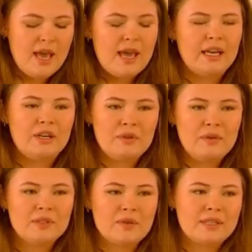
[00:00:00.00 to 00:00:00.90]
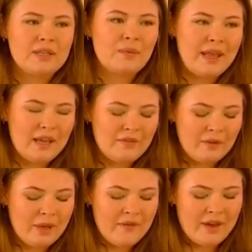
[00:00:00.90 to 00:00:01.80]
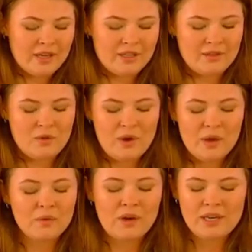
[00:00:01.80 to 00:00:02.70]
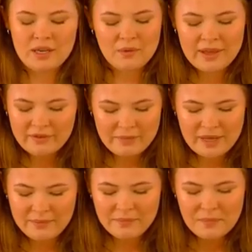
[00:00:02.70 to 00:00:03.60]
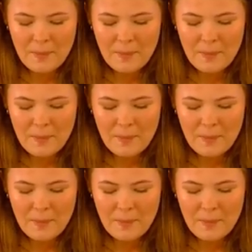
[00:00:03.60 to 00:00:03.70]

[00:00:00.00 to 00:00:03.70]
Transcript: and I knew he was always there waiting for me if I had just quit running away from him.